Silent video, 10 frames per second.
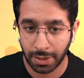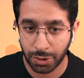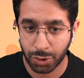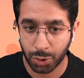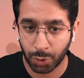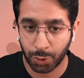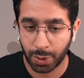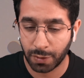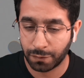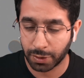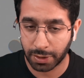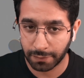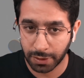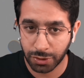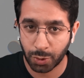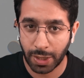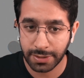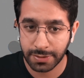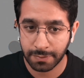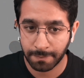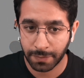So if you're given a choice,